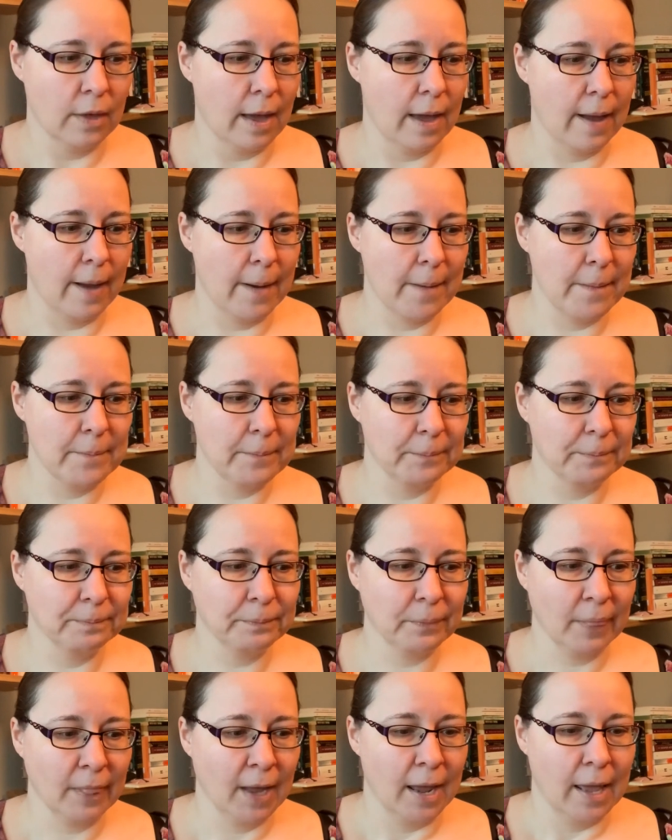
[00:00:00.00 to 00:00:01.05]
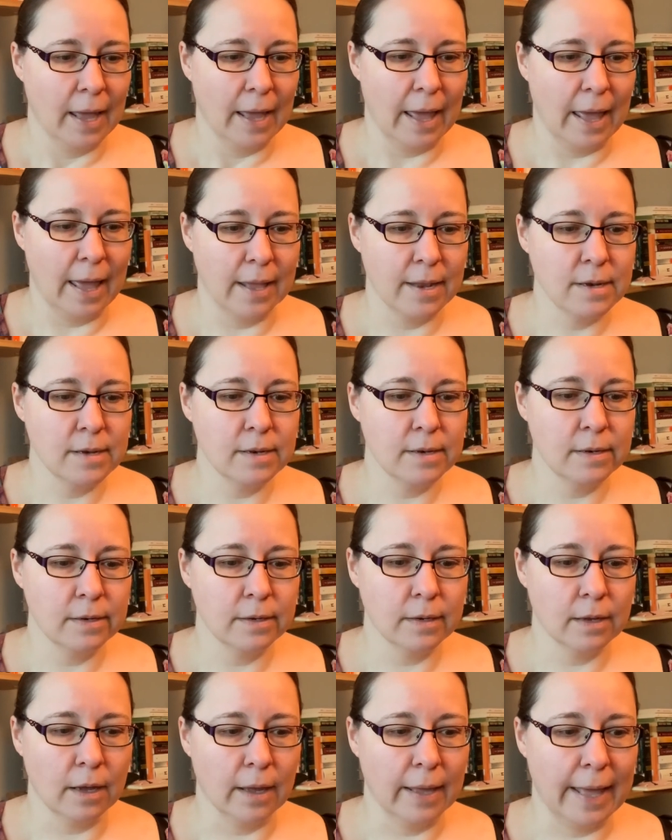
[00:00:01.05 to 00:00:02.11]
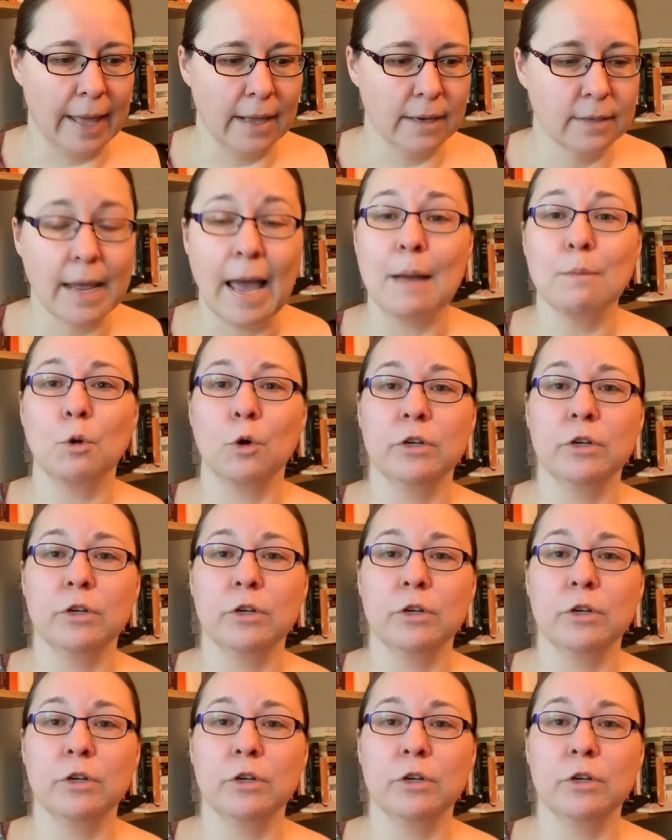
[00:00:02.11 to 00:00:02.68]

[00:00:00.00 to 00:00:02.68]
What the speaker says: And I'm